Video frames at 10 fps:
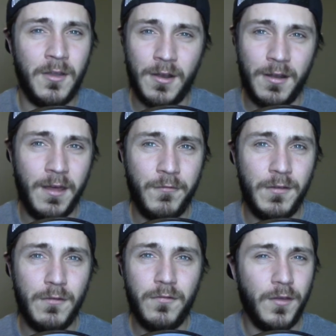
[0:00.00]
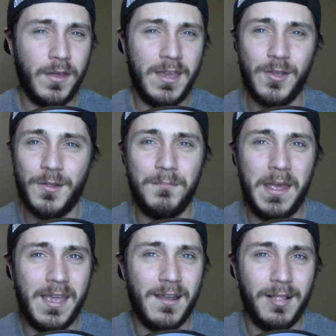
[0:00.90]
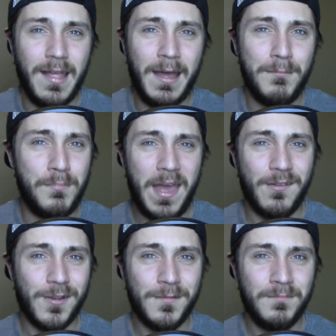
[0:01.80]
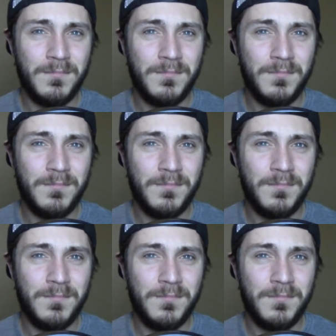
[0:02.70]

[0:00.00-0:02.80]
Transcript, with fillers: good enough and you feel like you could make it a lot better.